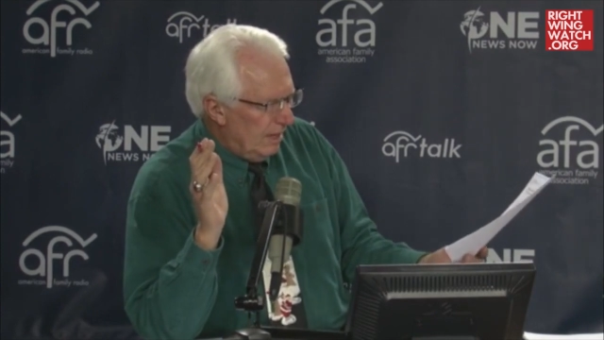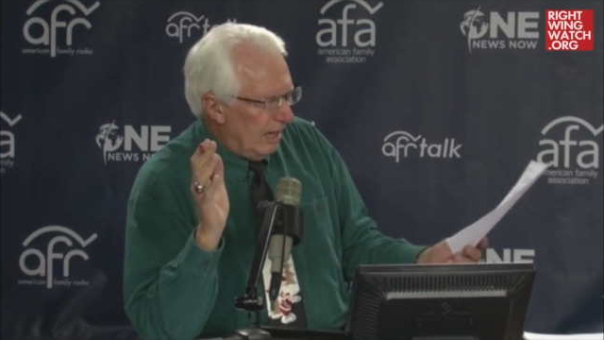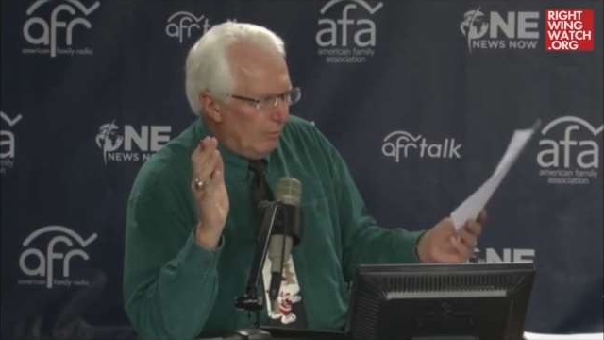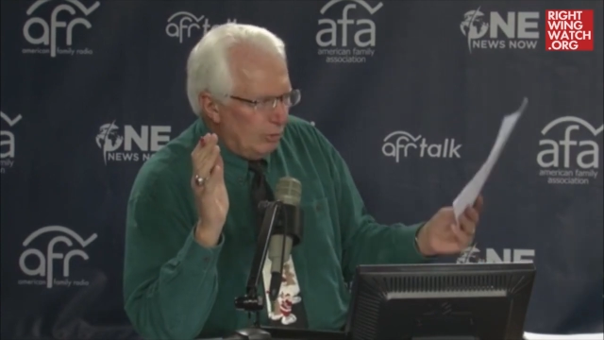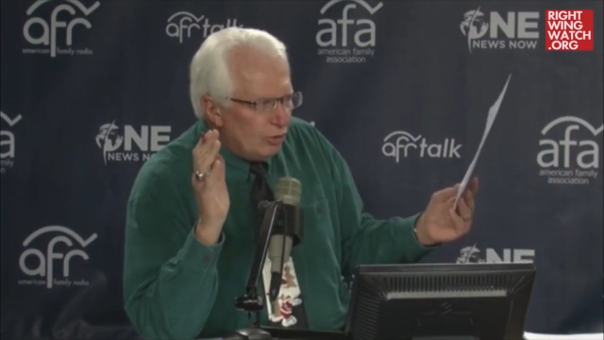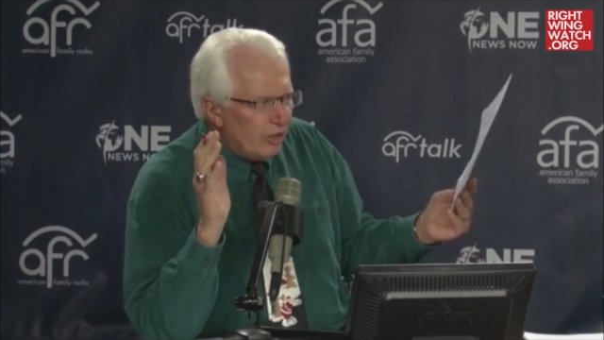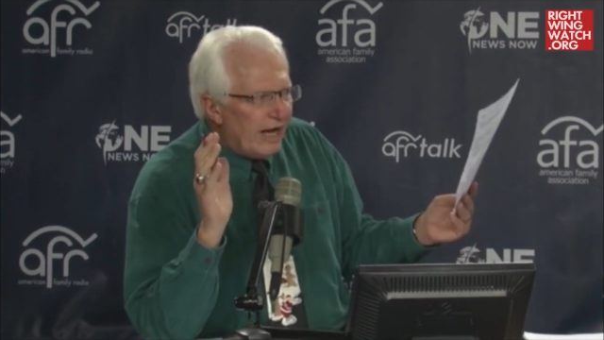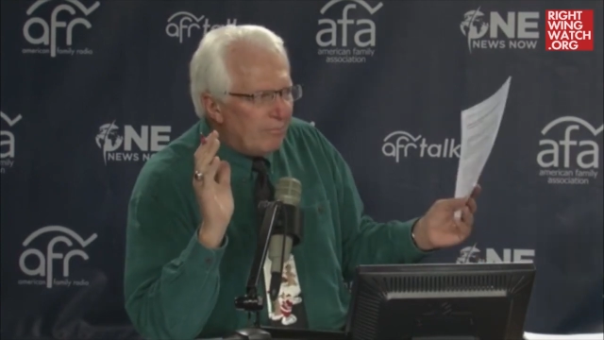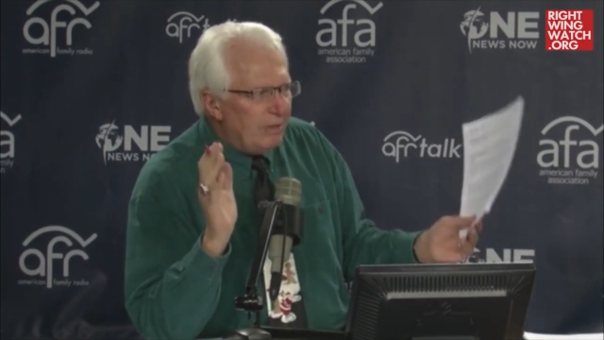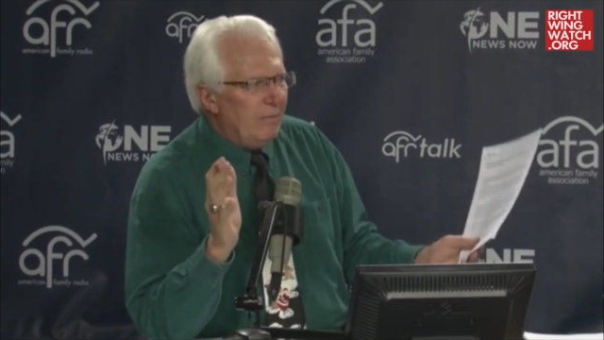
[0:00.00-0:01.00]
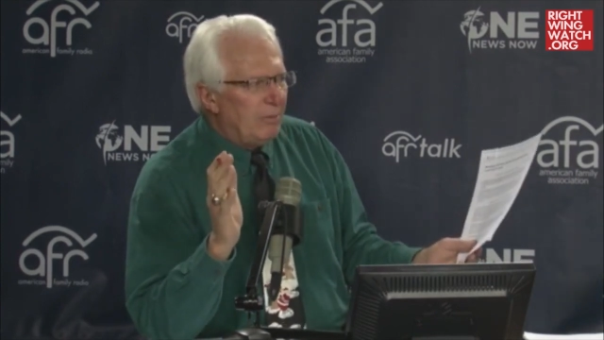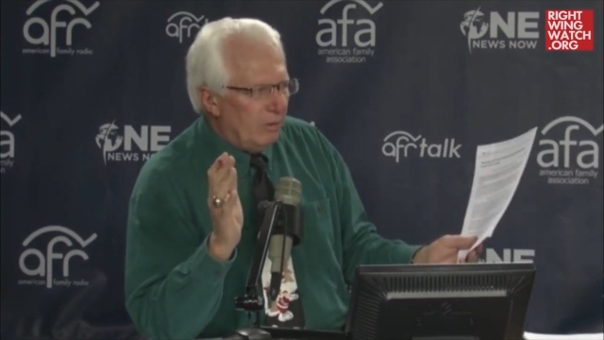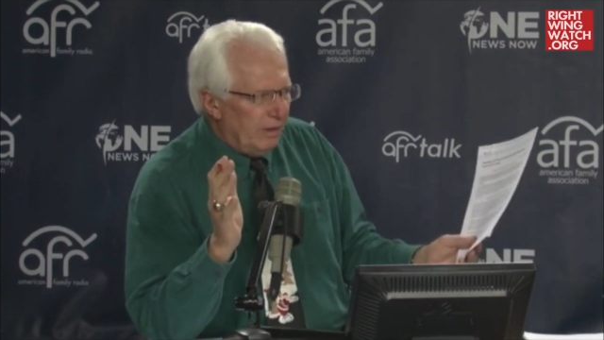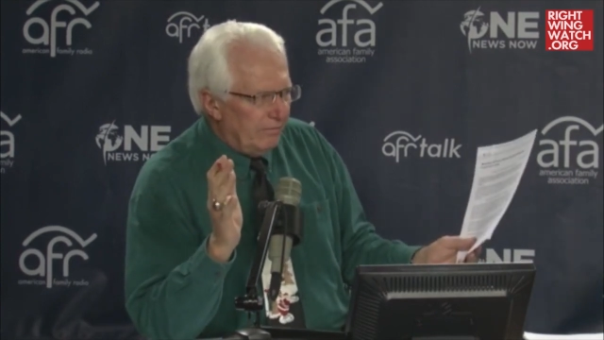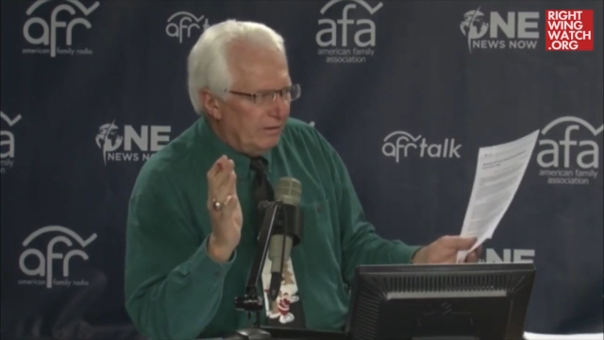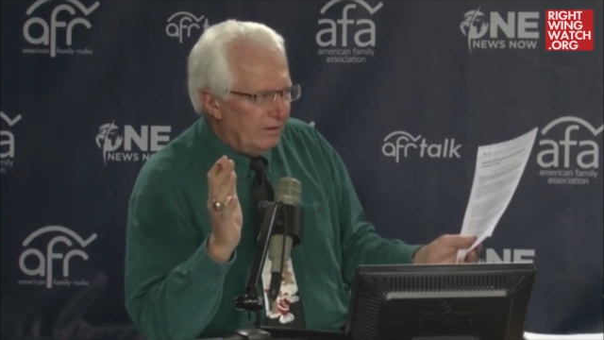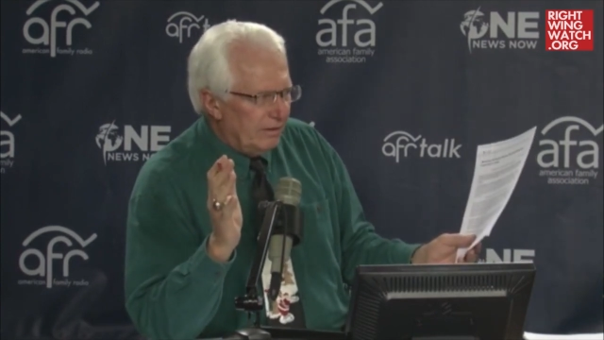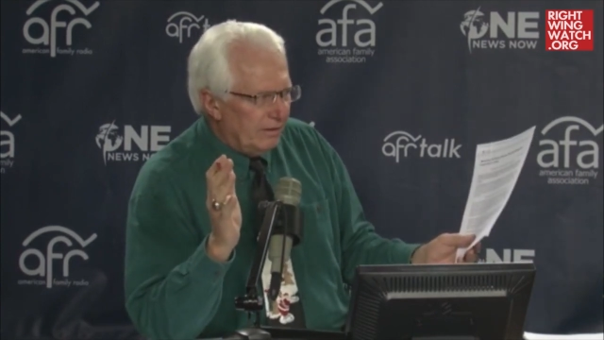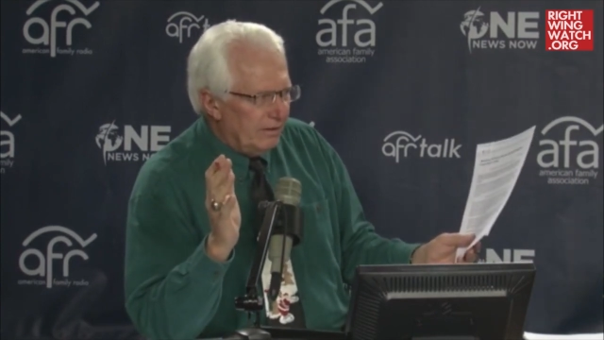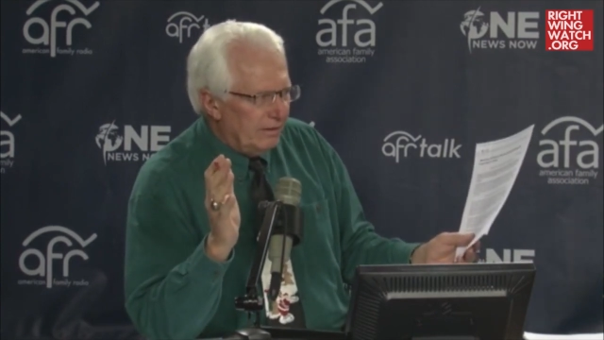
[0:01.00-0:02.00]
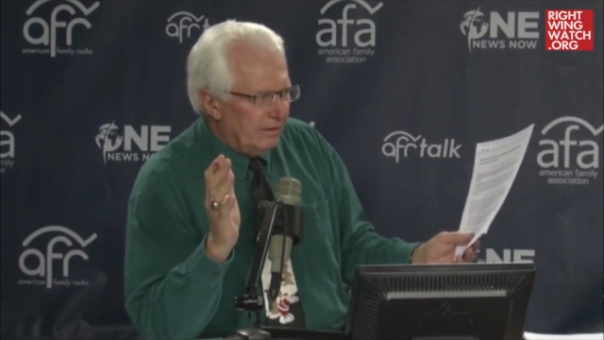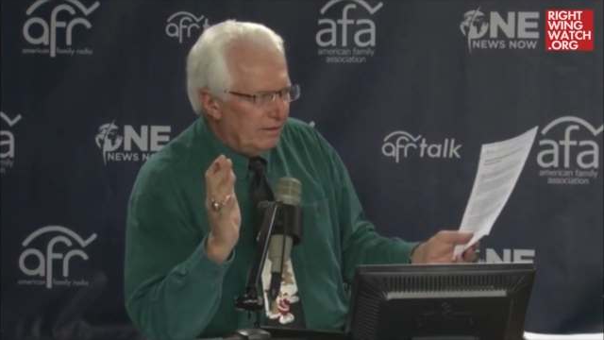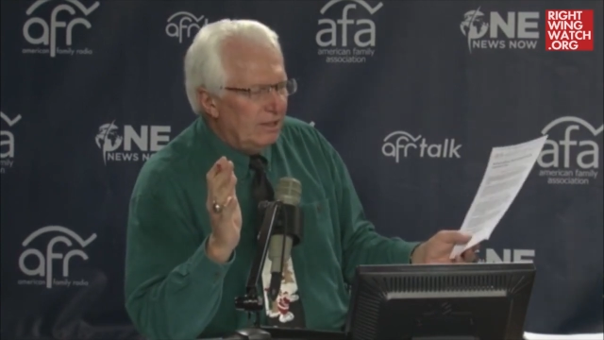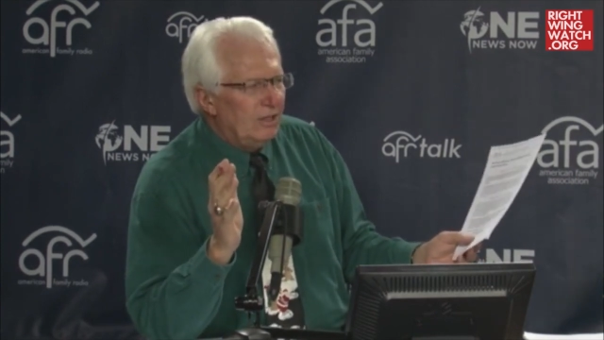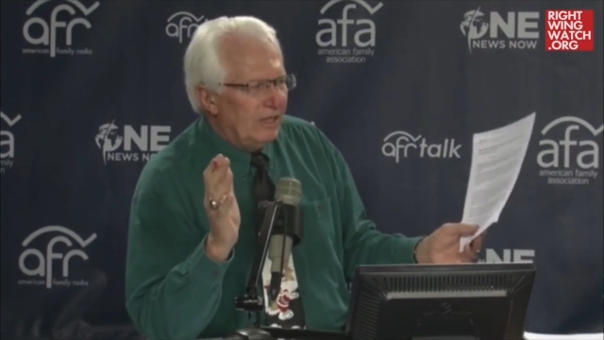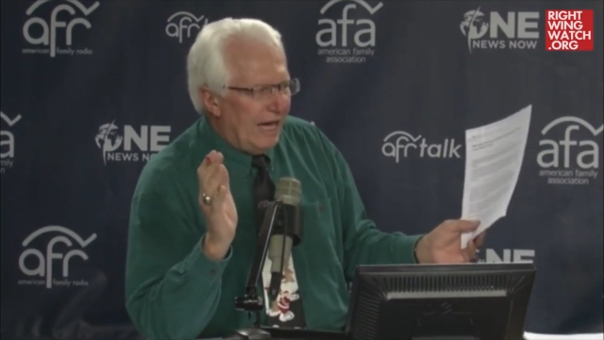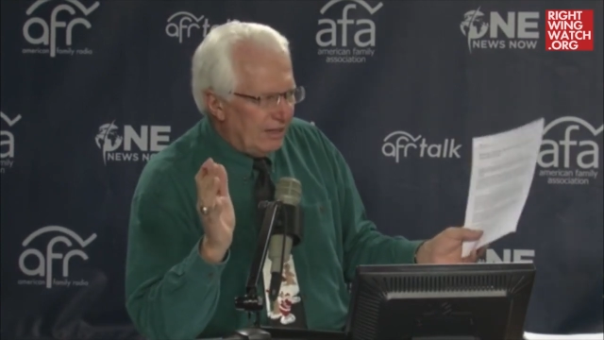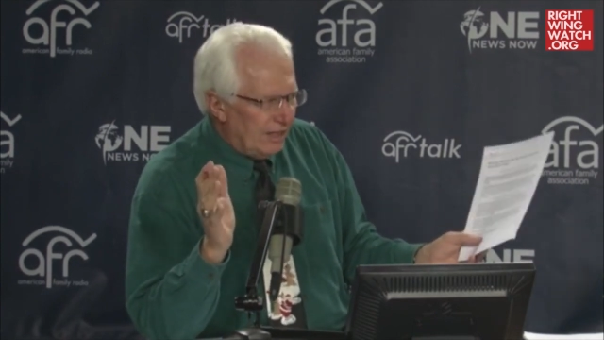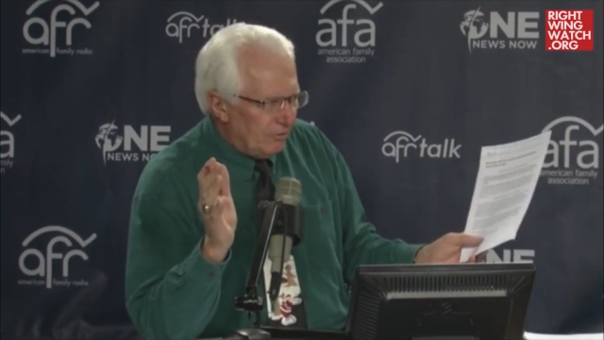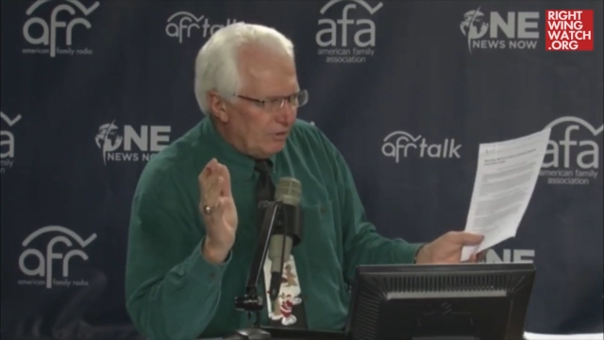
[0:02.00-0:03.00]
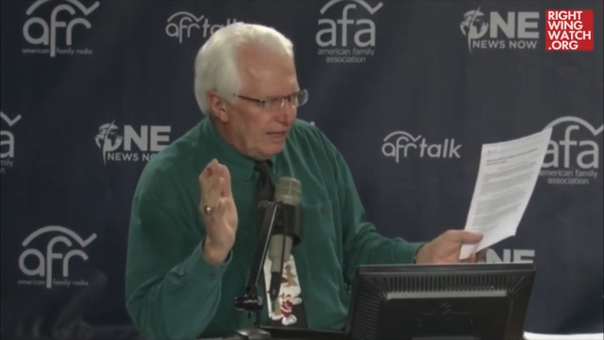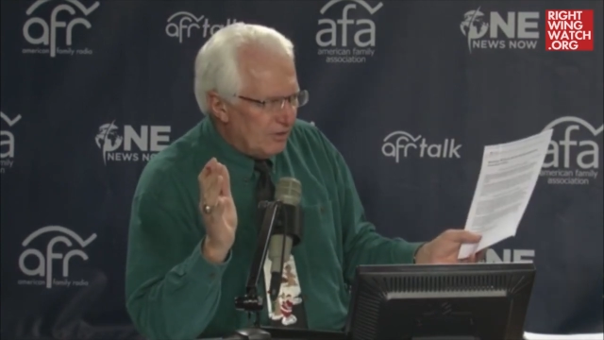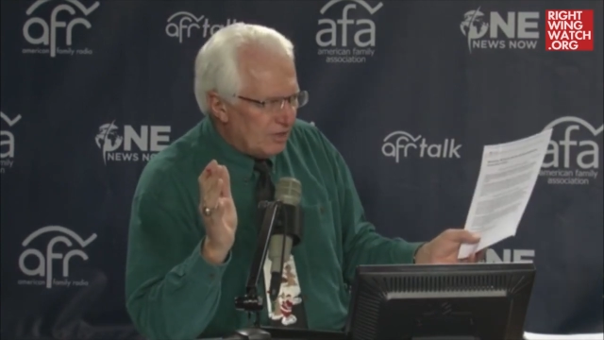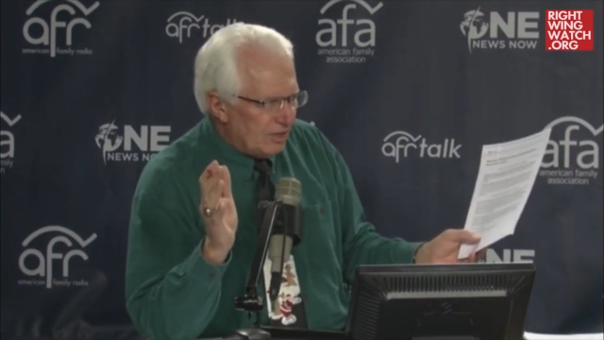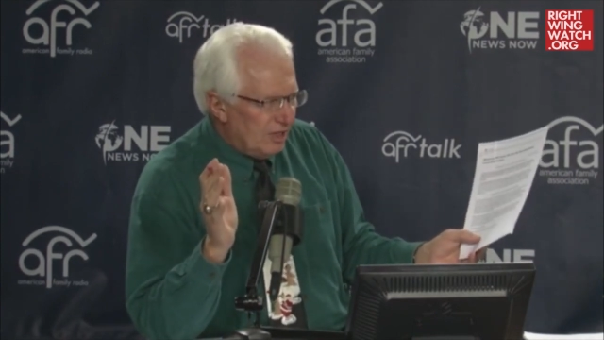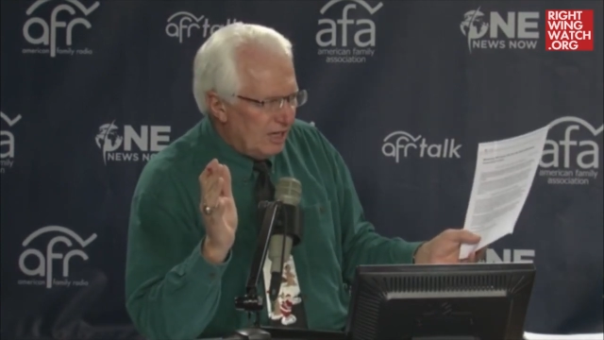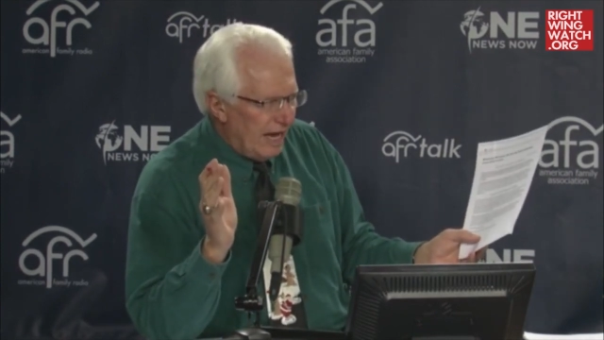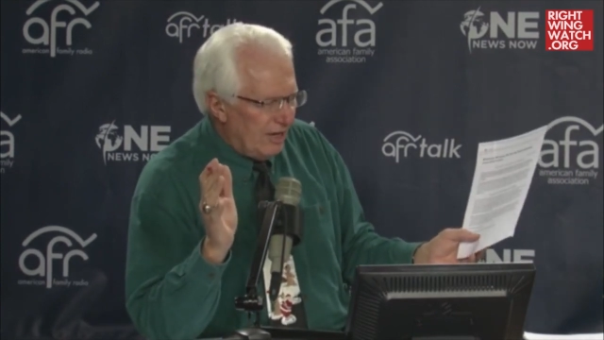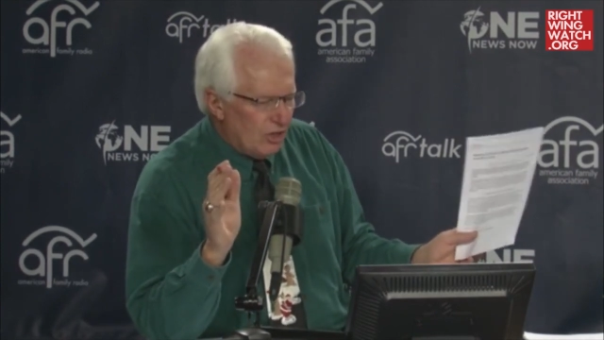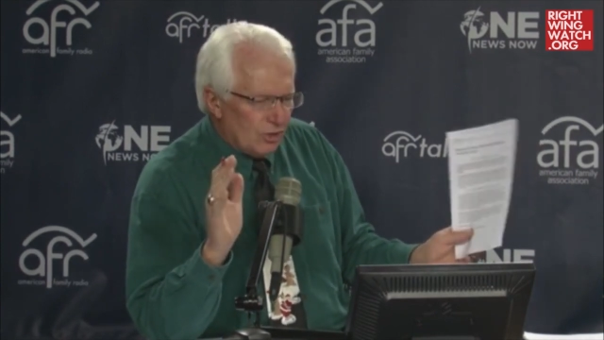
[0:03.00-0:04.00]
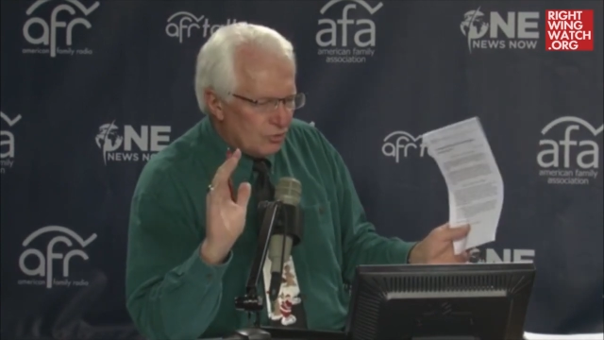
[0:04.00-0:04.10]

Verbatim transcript: I mean, you got people living 969 years.